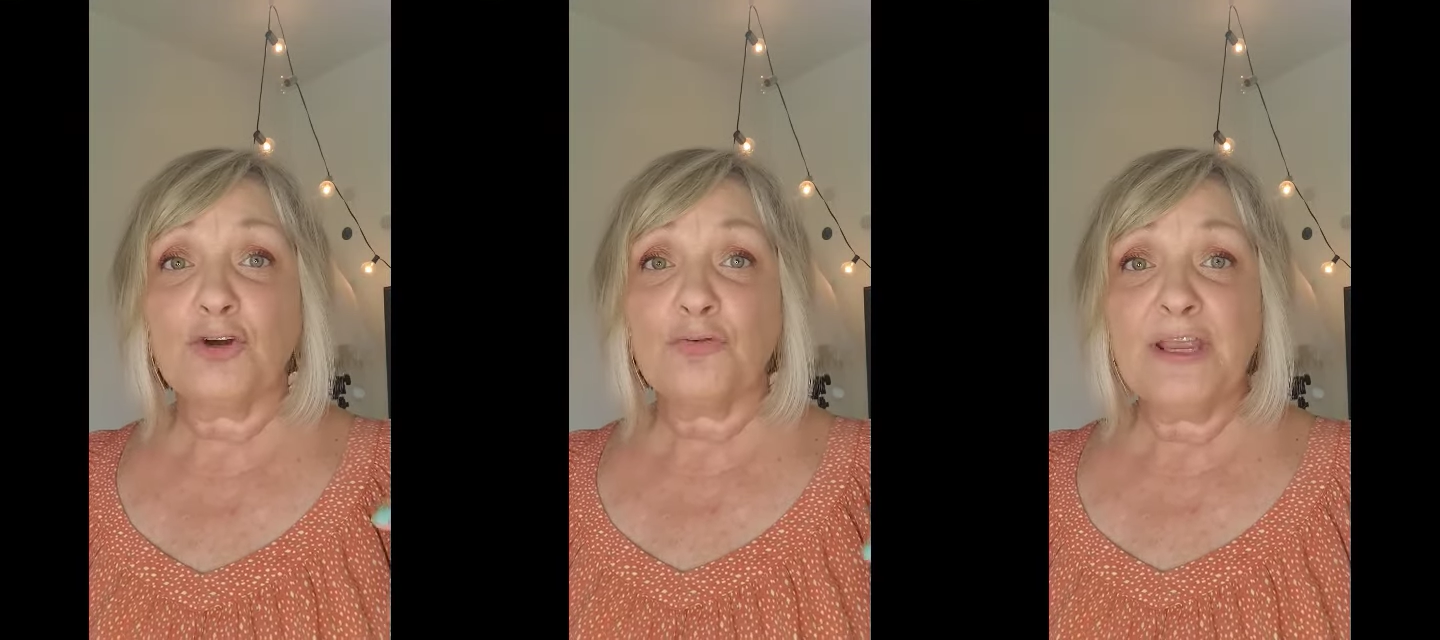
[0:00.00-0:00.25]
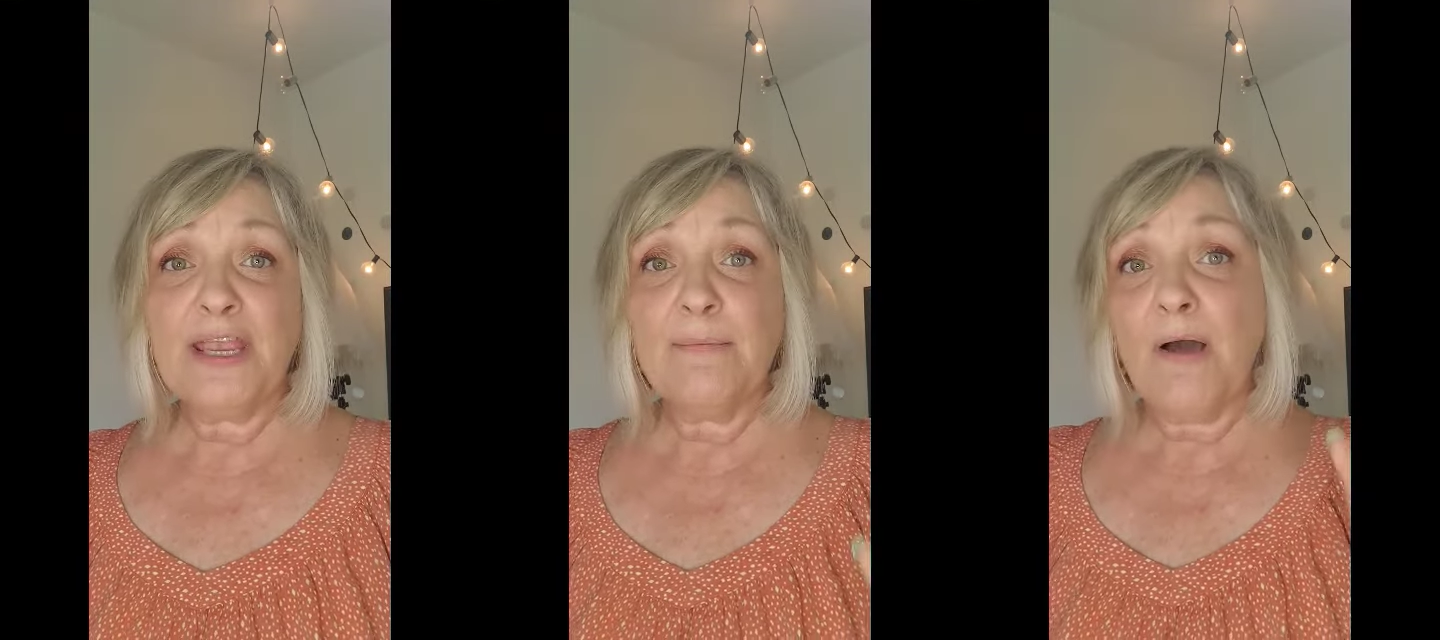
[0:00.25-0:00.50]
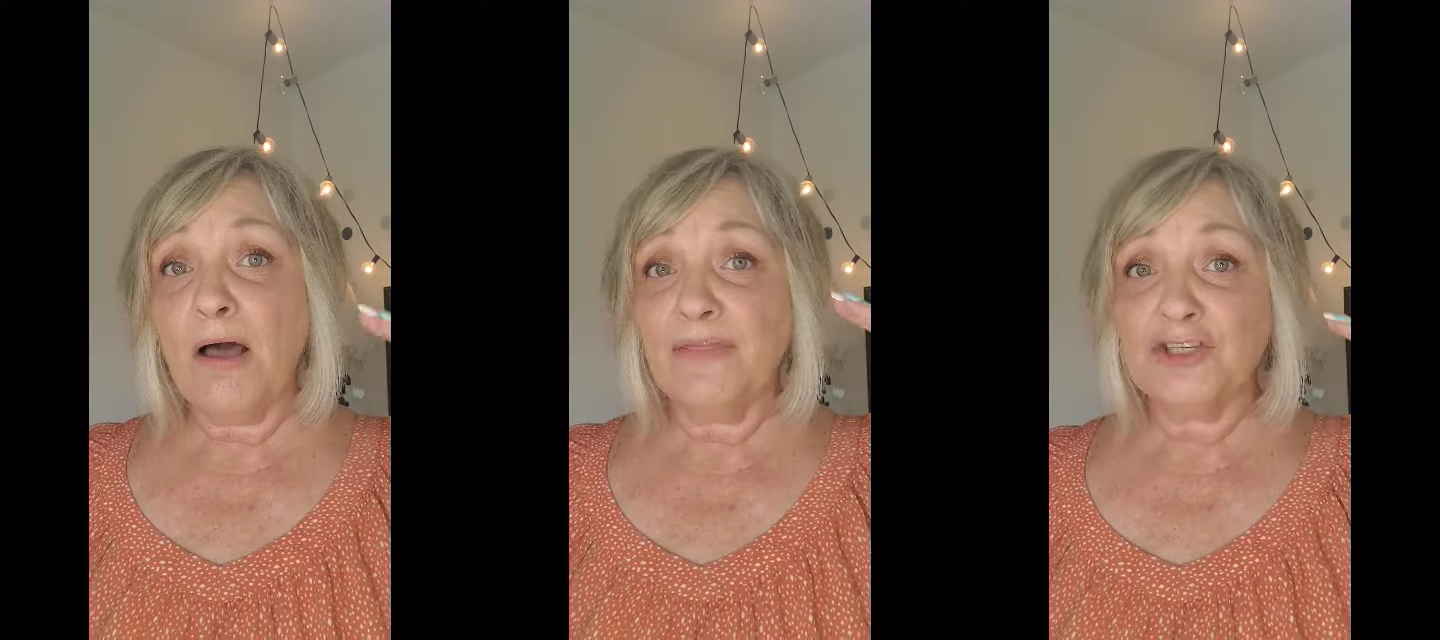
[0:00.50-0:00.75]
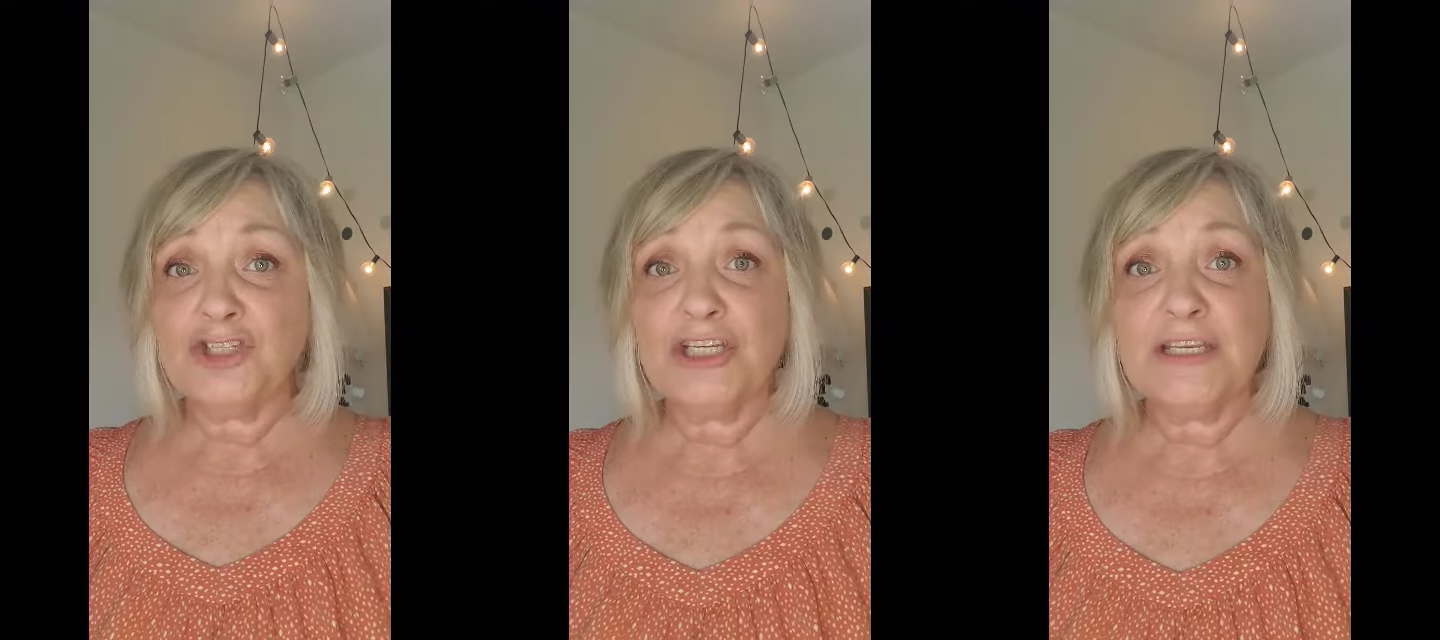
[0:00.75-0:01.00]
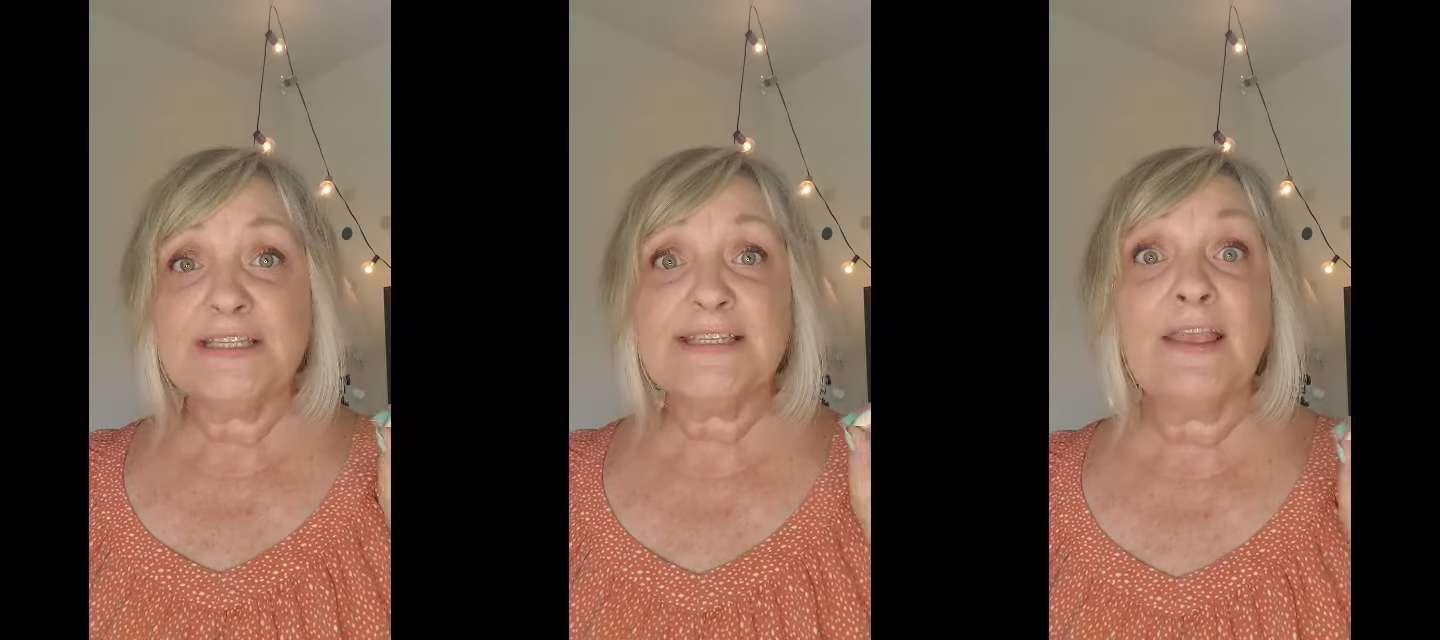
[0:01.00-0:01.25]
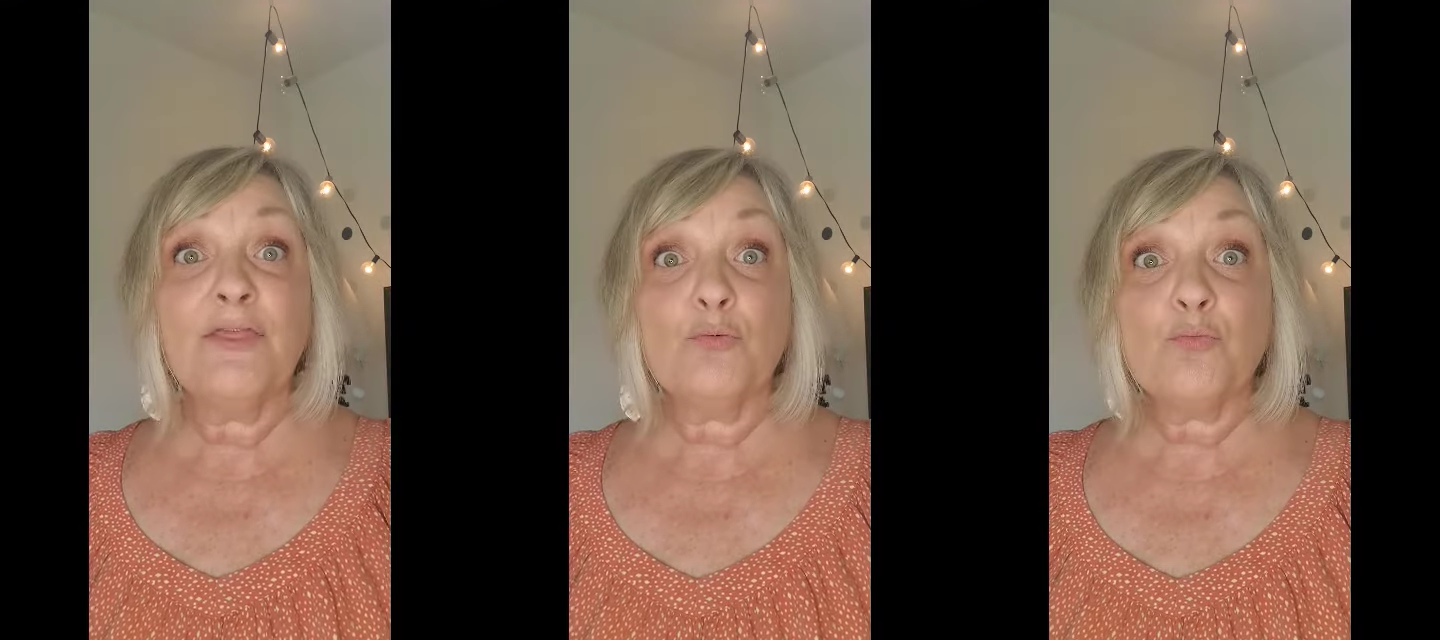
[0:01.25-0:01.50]
cream on the cheeks
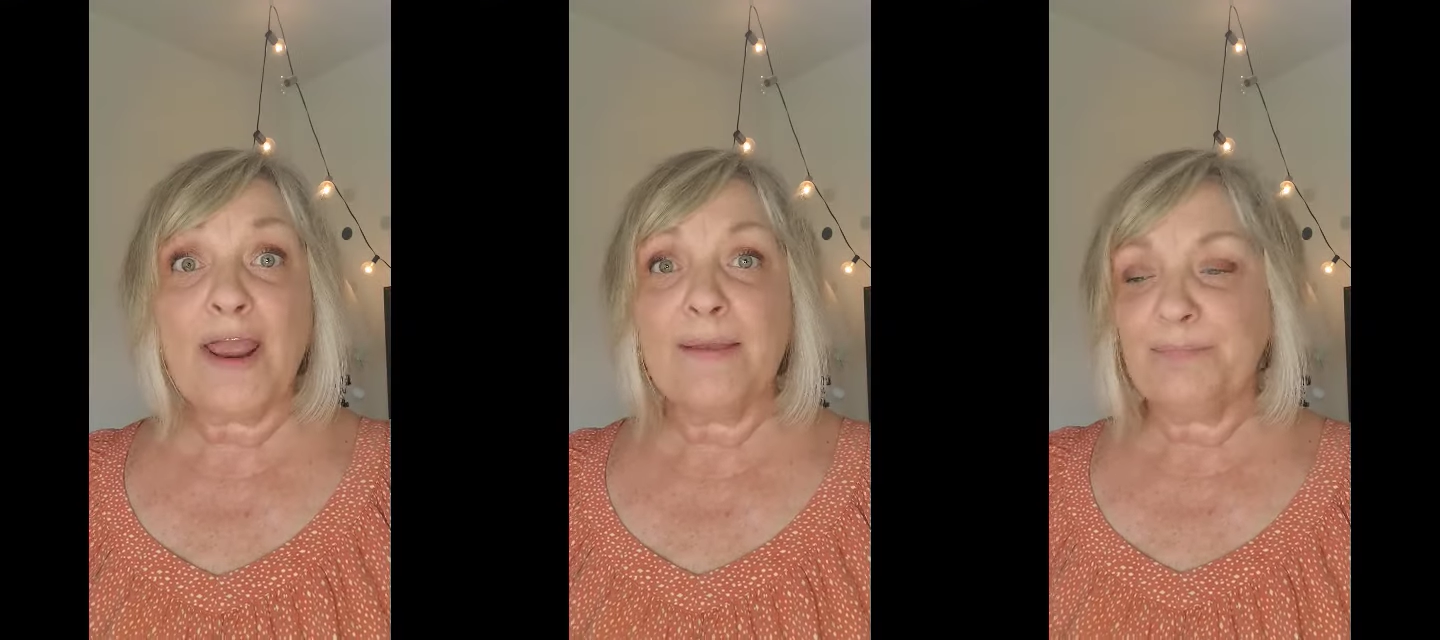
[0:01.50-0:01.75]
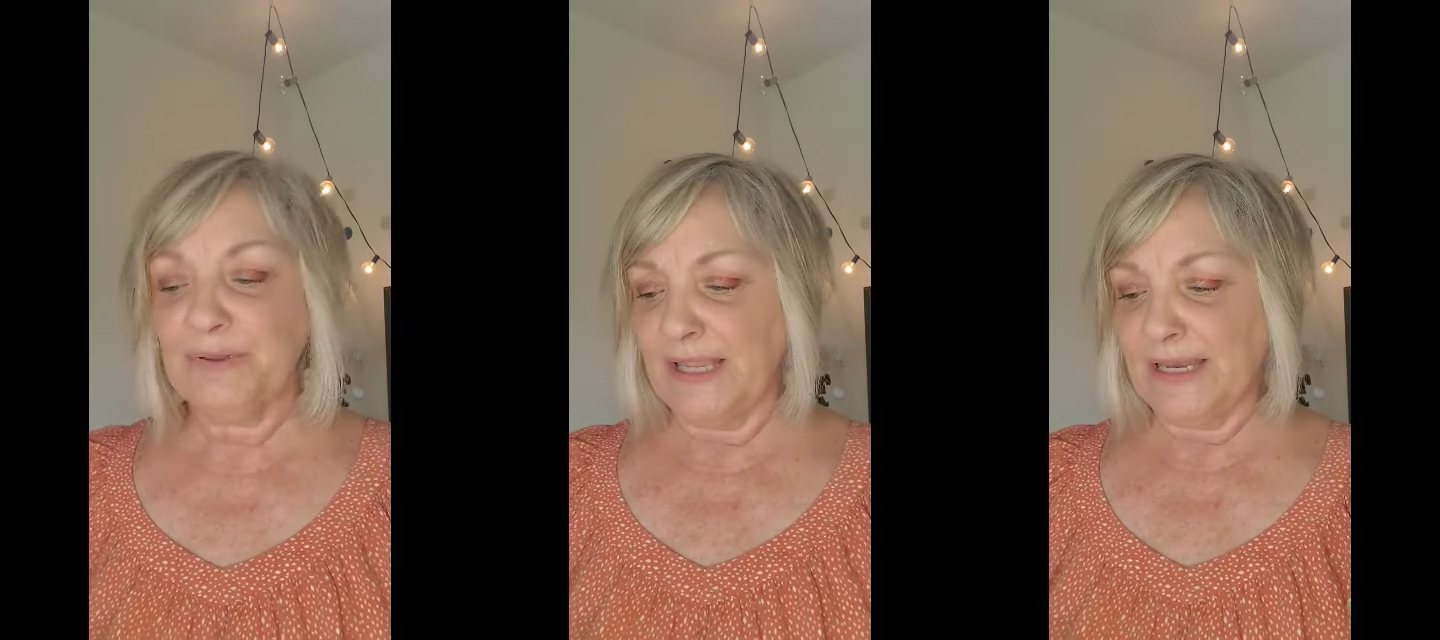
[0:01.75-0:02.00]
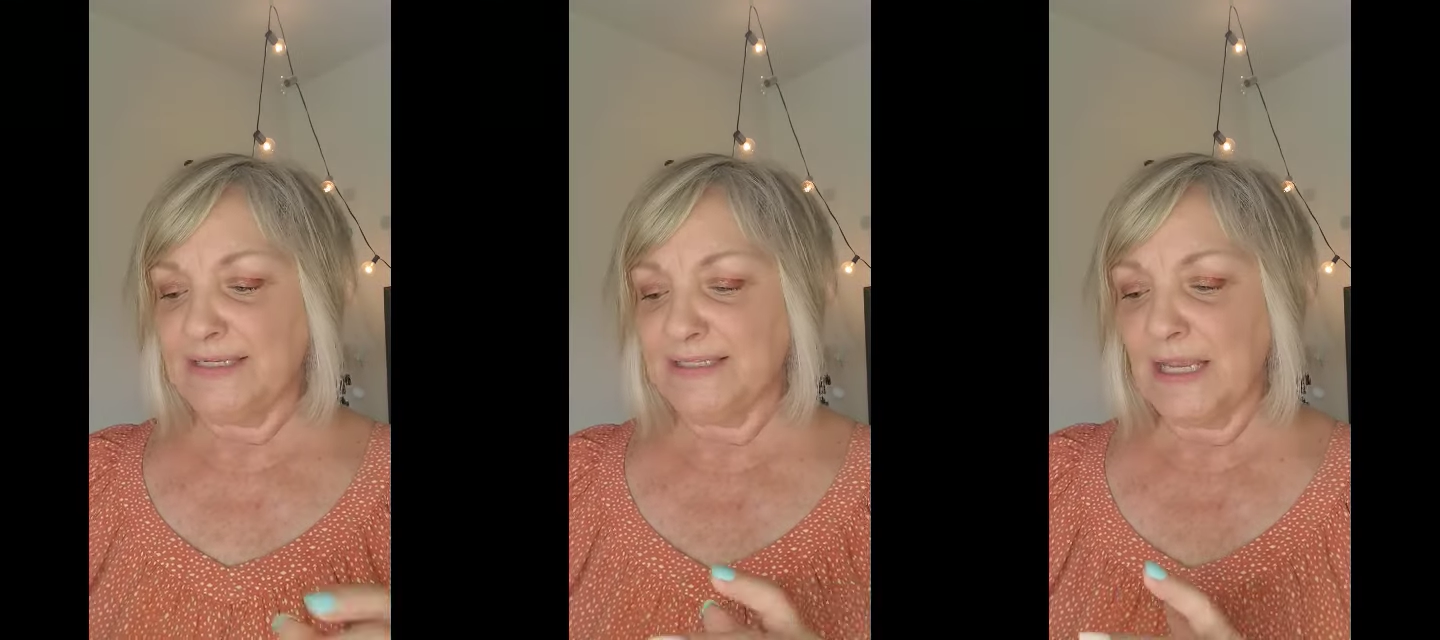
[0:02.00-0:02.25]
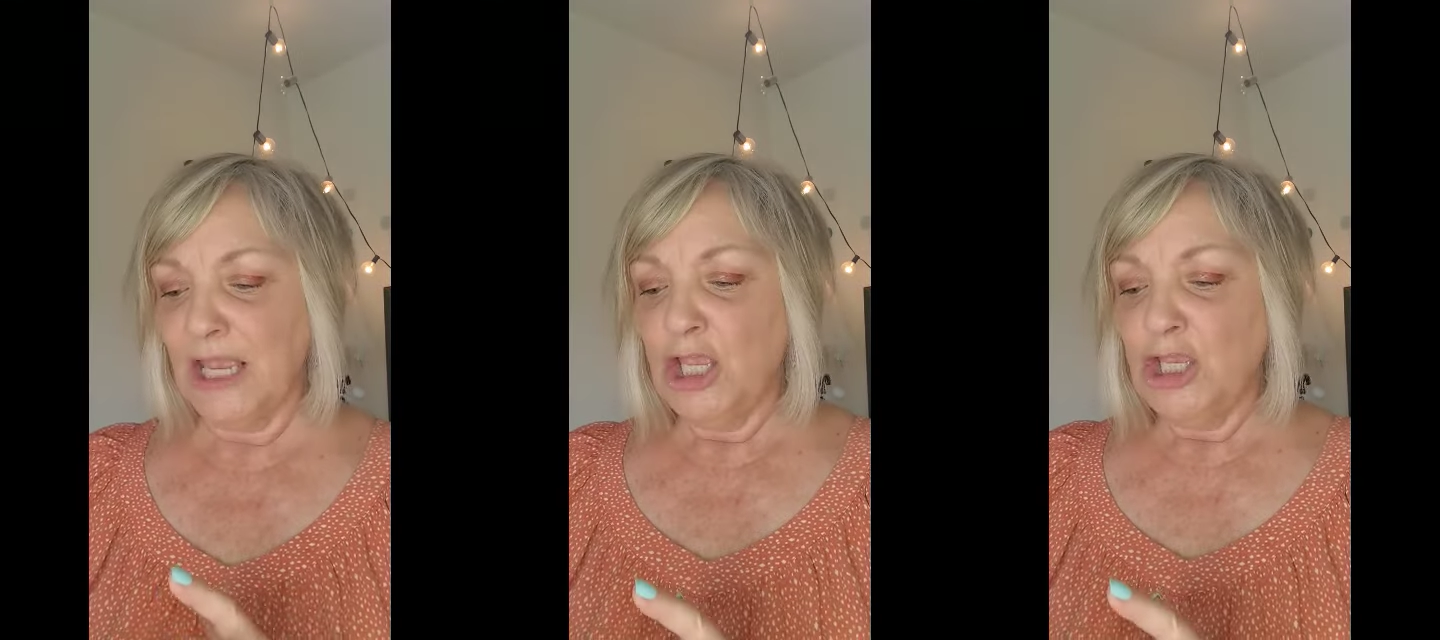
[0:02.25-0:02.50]
in the right place.